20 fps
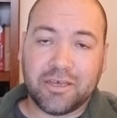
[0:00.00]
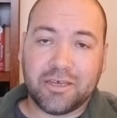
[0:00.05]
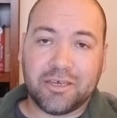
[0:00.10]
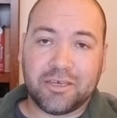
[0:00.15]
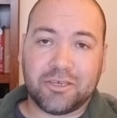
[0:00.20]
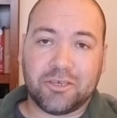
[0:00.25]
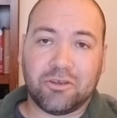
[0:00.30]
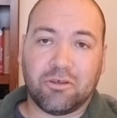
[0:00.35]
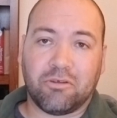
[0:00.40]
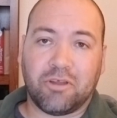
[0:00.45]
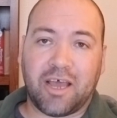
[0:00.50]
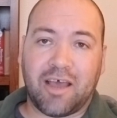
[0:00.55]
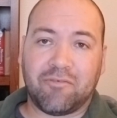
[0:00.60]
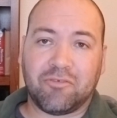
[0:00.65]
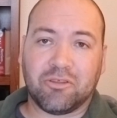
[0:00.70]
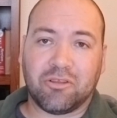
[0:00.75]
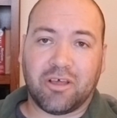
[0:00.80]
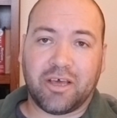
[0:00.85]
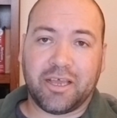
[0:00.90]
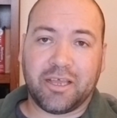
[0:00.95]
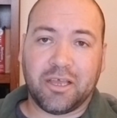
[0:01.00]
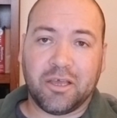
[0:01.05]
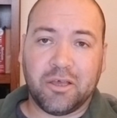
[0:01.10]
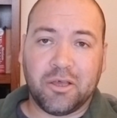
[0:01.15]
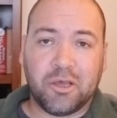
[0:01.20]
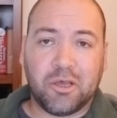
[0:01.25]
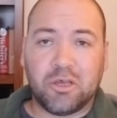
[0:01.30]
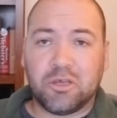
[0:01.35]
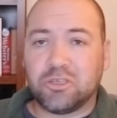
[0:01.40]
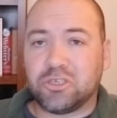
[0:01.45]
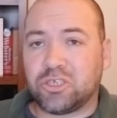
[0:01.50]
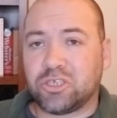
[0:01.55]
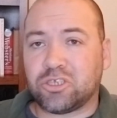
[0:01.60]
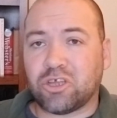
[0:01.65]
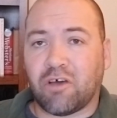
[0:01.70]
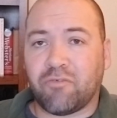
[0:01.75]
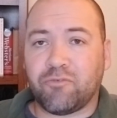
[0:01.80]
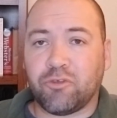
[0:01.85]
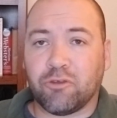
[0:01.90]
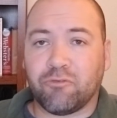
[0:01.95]
You don't have to like
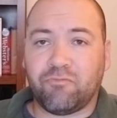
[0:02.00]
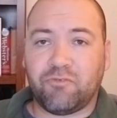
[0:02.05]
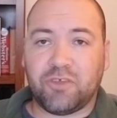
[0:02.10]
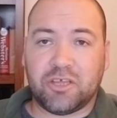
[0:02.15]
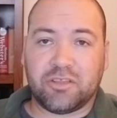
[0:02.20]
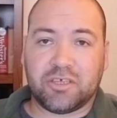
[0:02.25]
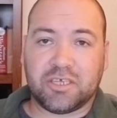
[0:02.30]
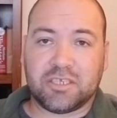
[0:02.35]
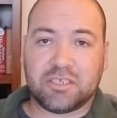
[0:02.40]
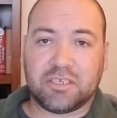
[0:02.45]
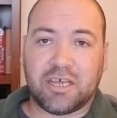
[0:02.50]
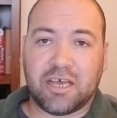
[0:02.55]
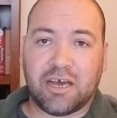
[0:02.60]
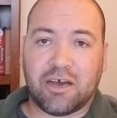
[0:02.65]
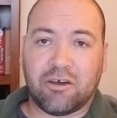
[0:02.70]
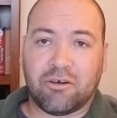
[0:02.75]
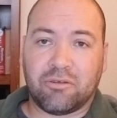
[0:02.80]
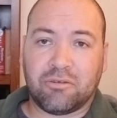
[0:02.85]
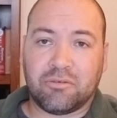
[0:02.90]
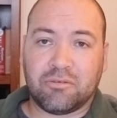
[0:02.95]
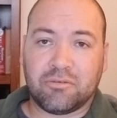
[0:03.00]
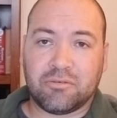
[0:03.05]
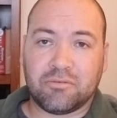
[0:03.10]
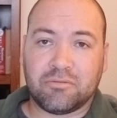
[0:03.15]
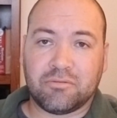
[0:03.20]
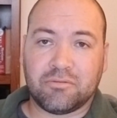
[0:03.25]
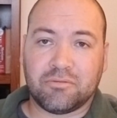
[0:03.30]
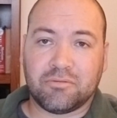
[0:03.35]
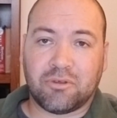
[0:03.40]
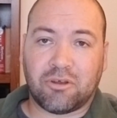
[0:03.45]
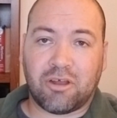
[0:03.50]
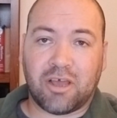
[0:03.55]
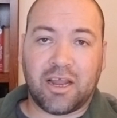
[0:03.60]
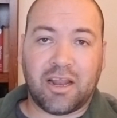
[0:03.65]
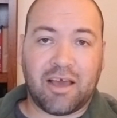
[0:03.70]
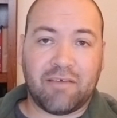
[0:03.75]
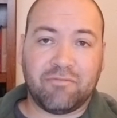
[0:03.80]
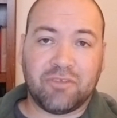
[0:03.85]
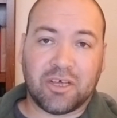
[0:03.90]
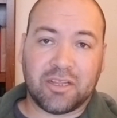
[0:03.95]
stuff your feelings down. All right,
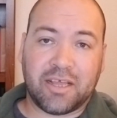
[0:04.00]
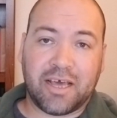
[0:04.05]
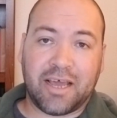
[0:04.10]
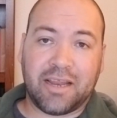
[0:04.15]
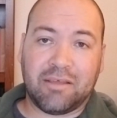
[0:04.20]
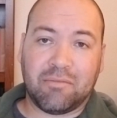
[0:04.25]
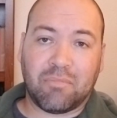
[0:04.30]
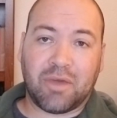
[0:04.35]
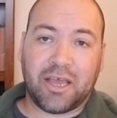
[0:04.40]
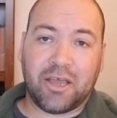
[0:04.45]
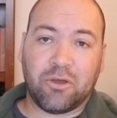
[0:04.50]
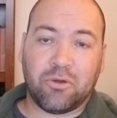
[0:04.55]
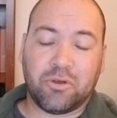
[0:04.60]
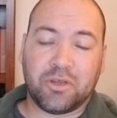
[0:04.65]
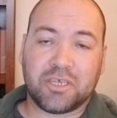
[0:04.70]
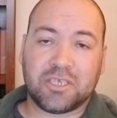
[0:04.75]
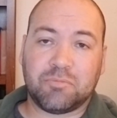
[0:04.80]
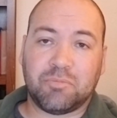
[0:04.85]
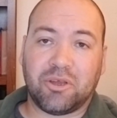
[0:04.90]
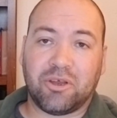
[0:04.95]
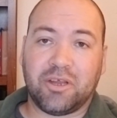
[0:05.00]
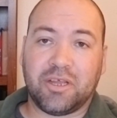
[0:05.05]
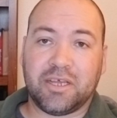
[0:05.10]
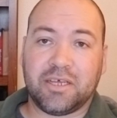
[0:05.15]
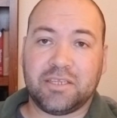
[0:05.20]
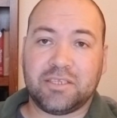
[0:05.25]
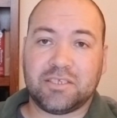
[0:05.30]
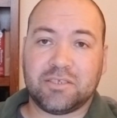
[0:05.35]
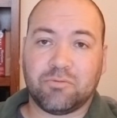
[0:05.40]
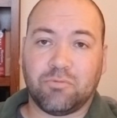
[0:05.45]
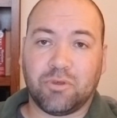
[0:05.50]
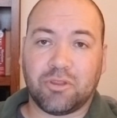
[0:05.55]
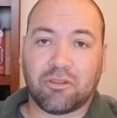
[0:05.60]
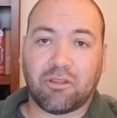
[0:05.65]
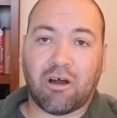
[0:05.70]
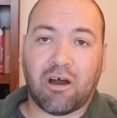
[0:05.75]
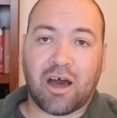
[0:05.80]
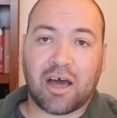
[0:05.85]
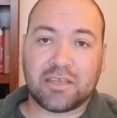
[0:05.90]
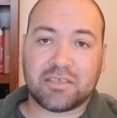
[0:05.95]
I've done that in my own experience with
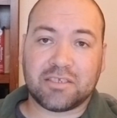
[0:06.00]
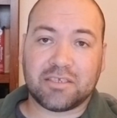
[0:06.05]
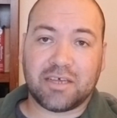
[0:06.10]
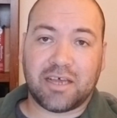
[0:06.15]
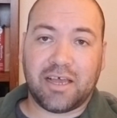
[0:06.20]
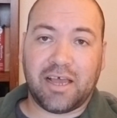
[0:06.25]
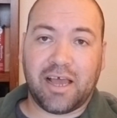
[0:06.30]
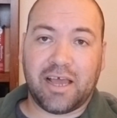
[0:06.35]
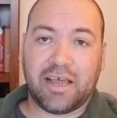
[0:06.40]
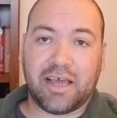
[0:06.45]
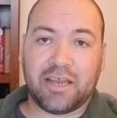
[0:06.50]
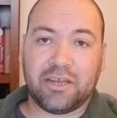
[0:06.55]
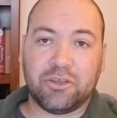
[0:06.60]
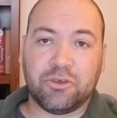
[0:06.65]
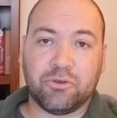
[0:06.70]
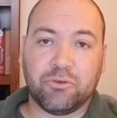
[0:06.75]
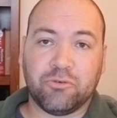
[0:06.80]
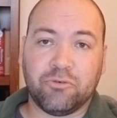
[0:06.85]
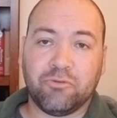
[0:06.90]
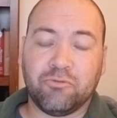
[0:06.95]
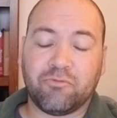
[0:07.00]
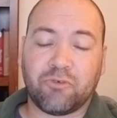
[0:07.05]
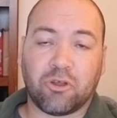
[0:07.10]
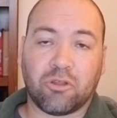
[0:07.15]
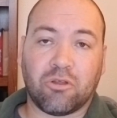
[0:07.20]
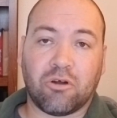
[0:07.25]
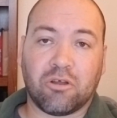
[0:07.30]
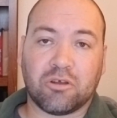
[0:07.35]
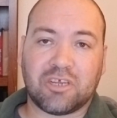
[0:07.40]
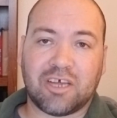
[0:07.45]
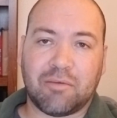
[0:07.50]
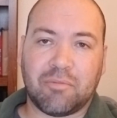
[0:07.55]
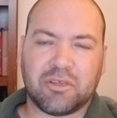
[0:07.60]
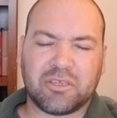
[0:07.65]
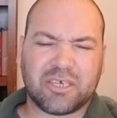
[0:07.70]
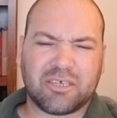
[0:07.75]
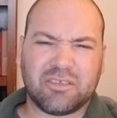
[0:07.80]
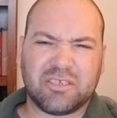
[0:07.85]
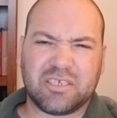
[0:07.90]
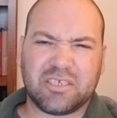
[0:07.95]
loss. I knew for a long time, I was
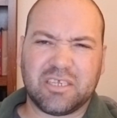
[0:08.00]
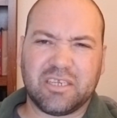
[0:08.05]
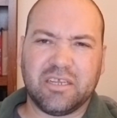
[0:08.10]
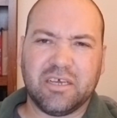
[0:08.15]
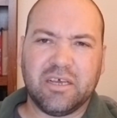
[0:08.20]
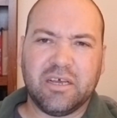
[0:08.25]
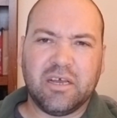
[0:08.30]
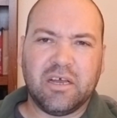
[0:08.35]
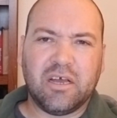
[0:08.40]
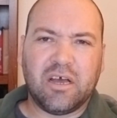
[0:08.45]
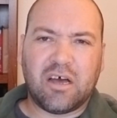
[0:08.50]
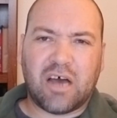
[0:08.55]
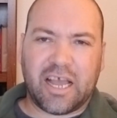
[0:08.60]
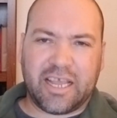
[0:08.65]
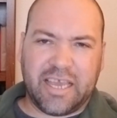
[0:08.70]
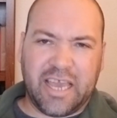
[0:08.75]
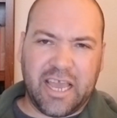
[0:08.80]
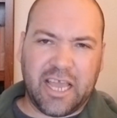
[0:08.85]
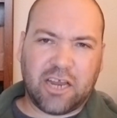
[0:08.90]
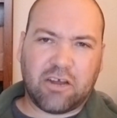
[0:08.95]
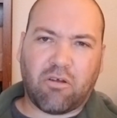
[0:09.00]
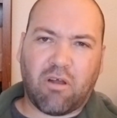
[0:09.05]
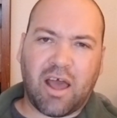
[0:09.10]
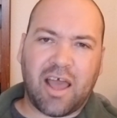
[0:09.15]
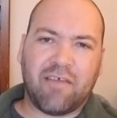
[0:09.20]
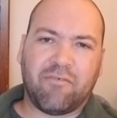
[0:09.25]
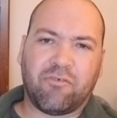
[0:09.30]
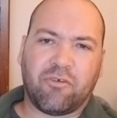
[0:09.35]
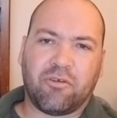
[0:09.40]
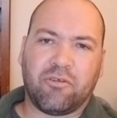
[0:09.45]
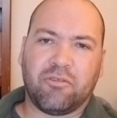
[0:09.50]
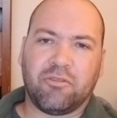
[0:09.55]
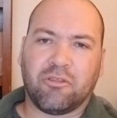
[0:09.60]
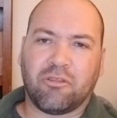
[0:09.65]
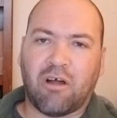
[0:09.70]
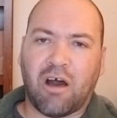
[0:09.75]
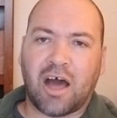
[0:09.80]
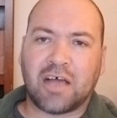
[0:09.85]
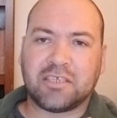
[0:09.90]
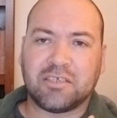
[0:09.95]
like, listen, I can't cry for the
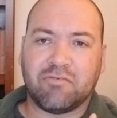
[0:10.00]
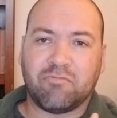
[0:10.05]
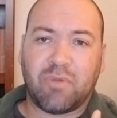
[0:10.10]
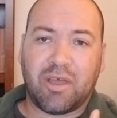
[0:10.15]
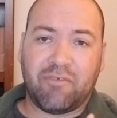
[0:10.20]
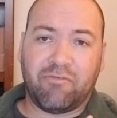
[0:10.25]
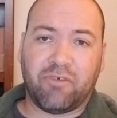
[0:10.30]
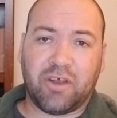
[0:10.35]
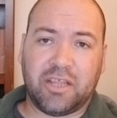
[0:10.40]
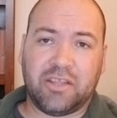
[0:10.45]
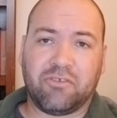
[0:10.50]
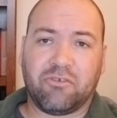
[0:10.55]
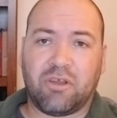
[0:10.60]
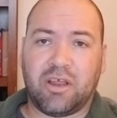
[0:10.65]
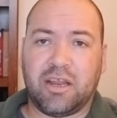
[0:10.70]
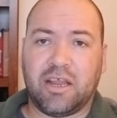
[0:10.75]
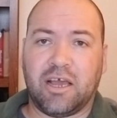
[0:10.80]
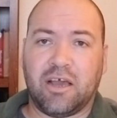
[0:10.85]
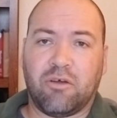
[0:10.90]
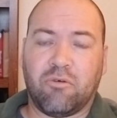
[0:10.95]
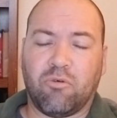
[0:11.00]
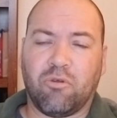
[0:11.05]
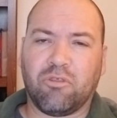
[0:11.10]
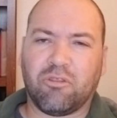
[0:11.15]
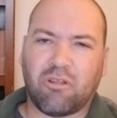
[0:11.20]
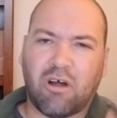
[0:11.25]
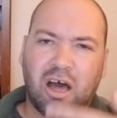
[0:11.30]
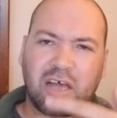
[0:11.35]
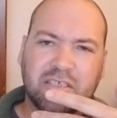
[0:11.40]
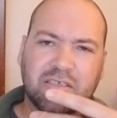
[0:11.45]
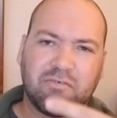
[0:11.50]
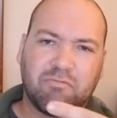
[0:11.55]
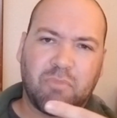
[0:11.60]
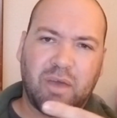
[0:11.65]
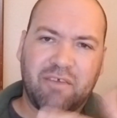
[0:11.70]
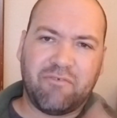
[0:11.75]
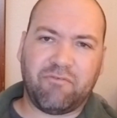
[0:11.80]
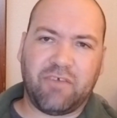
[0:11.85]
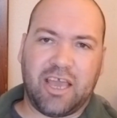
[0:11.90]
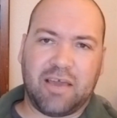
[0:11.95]
loss of my friends right now, or the loss of
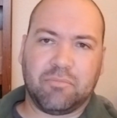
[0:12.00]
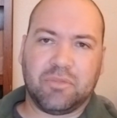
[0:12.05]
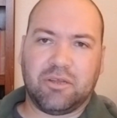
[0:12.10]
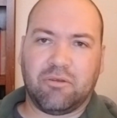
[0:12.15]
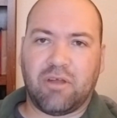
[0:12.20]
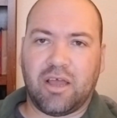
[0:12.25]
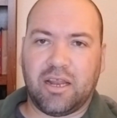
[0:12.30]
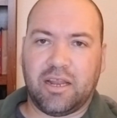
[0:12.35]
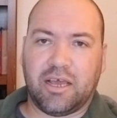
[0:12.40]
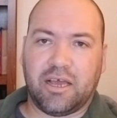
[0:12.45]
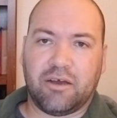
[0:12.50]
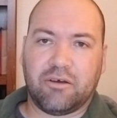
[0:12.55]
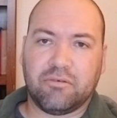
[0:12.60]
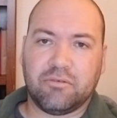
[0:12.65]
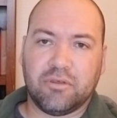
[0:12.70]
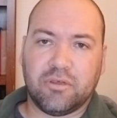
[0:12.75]
my family right now.